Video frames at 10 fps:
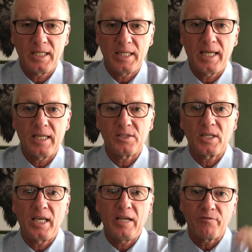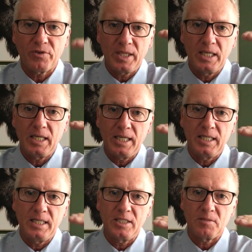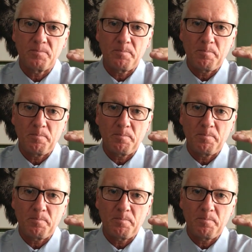It has everything in his